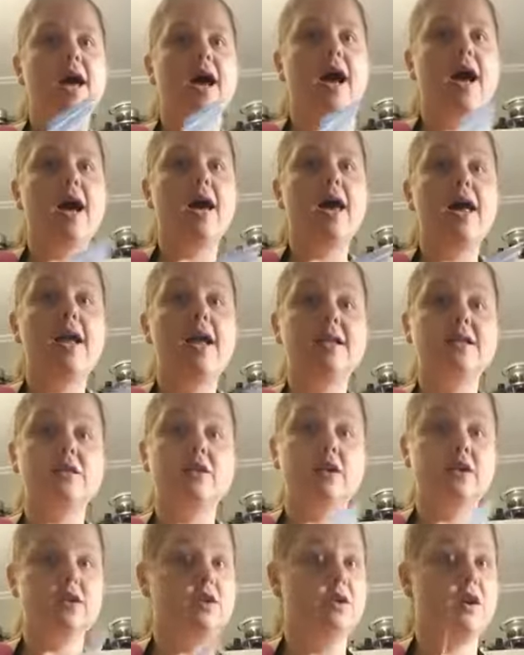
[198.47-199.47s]
As
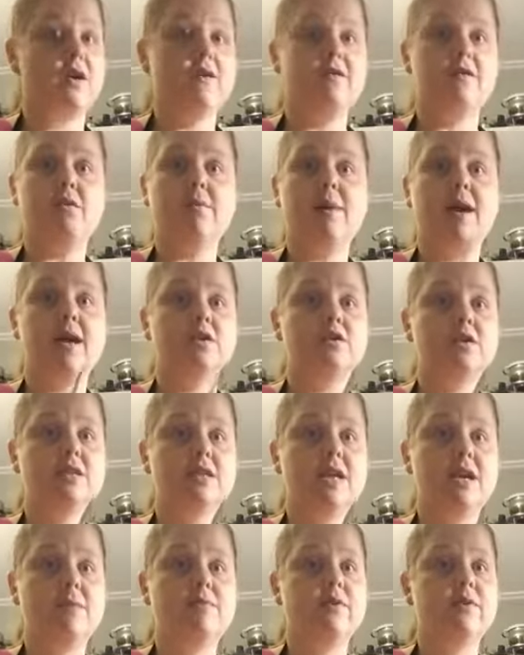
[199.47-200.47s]
long as you have your pantry
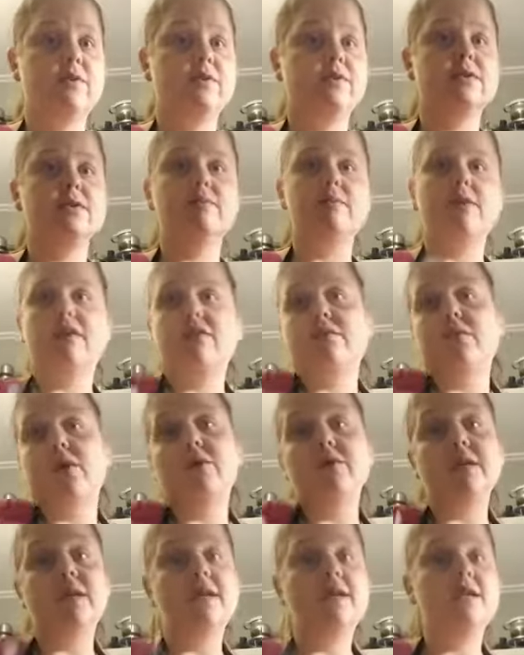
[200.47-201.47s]
staples, you have
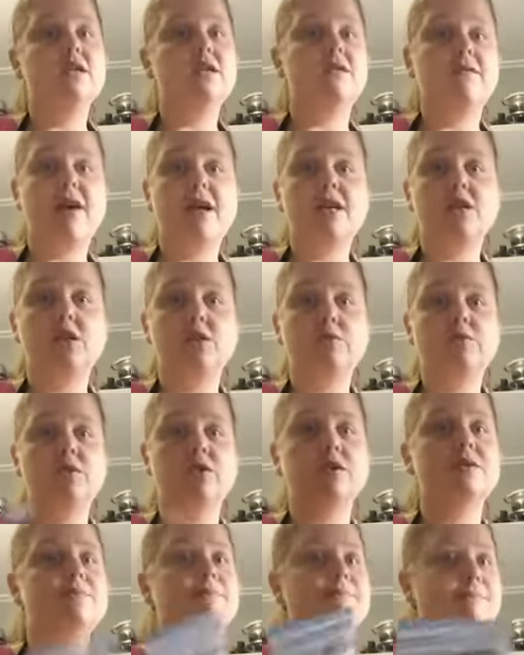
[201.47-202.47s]
proteins, you have
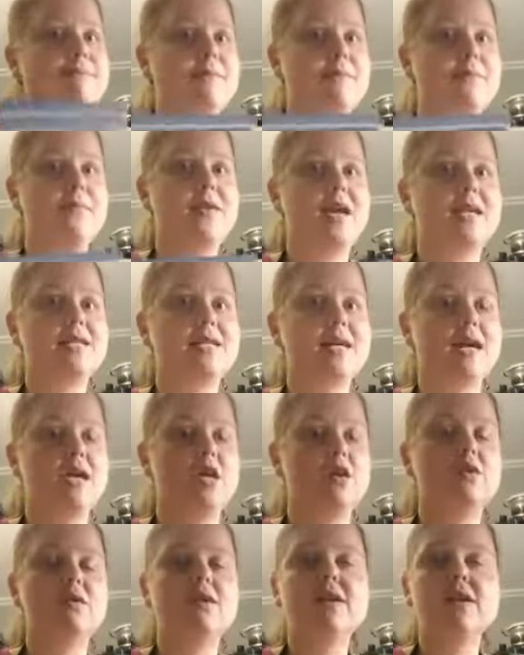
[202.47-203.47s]
vegetables, that's it.
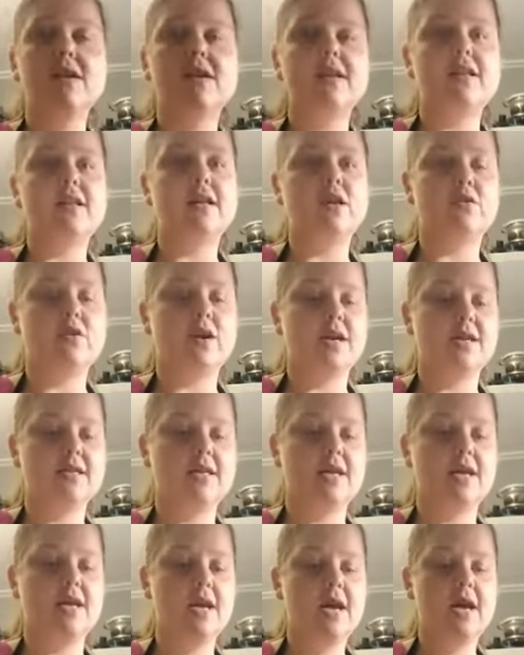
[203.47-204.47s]
You don't need anything
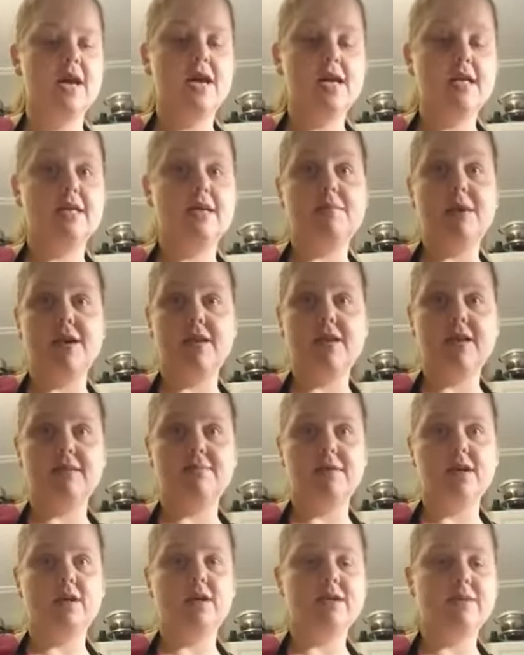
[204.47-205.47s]
crazy to make these
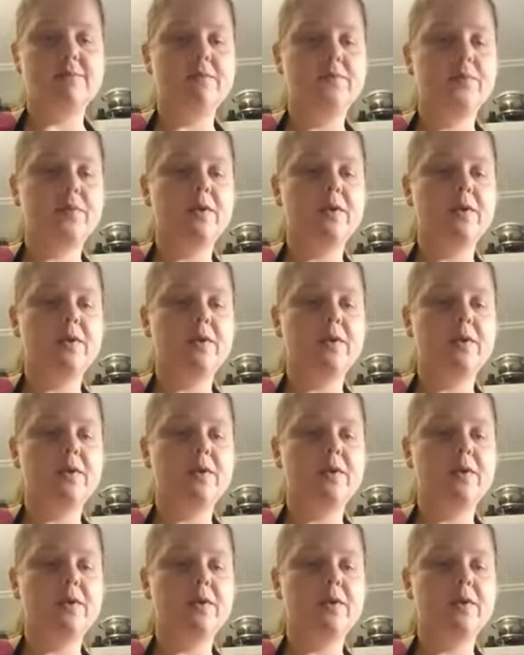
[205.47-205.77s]
meals.